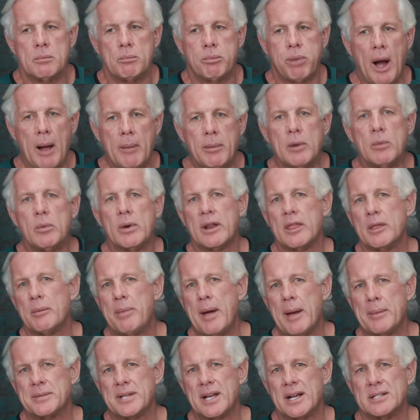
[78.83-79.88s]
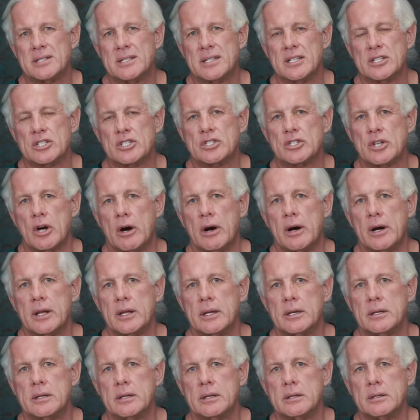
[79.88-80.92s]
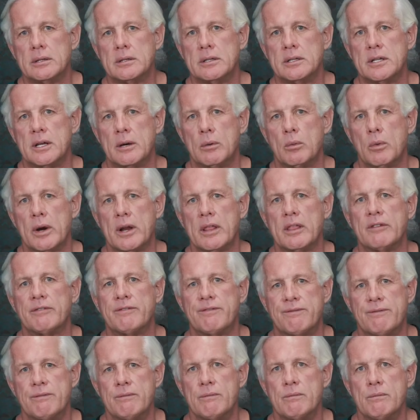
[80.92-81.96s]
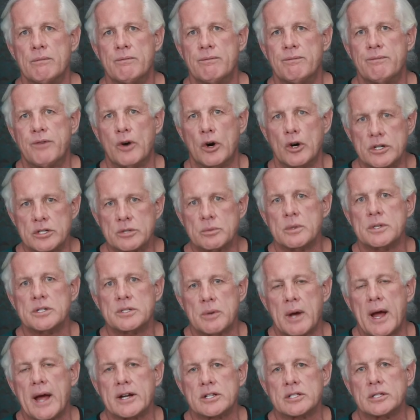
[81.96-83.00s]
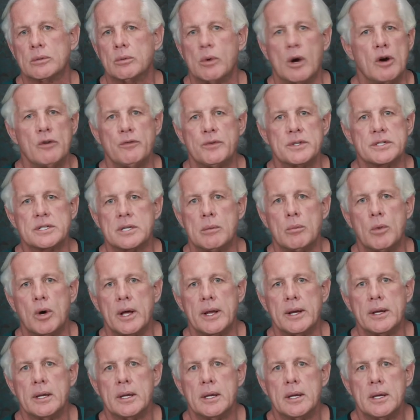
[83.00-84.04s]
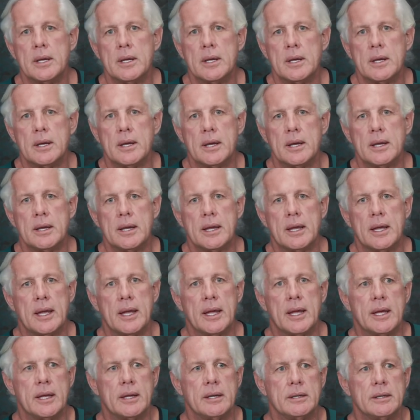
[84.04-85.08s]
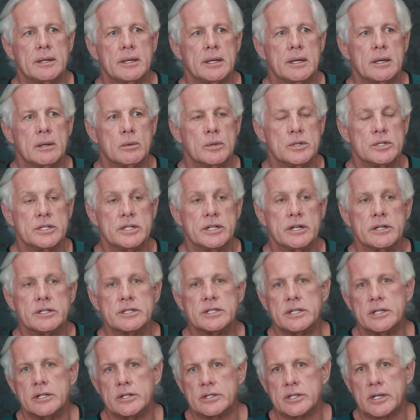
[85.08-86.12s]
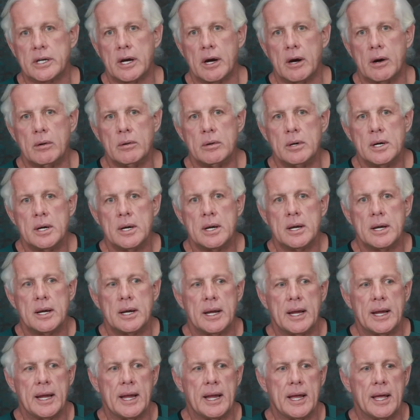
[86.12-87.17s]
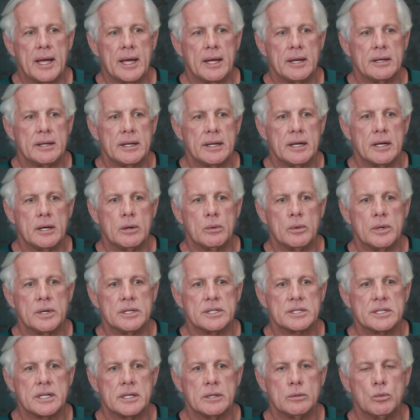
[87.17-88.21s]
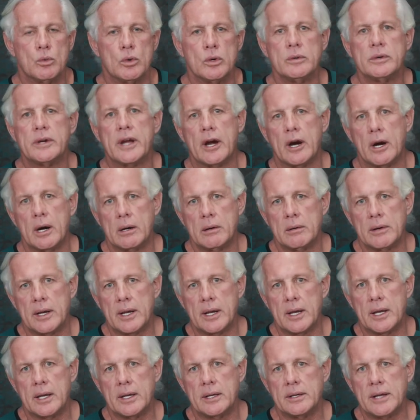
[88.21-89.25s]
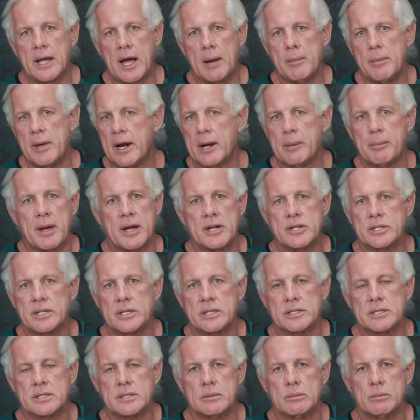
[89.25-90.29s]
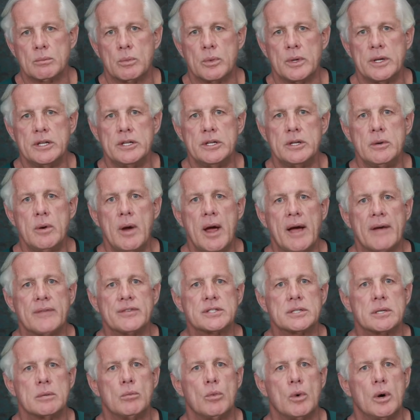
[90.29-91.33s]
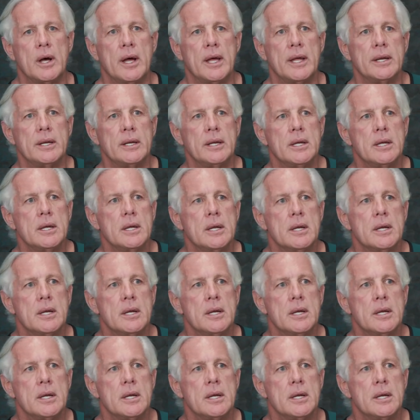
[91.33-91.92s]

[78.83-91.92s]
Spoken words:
probably one of the peptides that started, one of the first ones we actually wrote for someone. And it was years and years ago, and it was in wound care and diabetic patients. When you have someone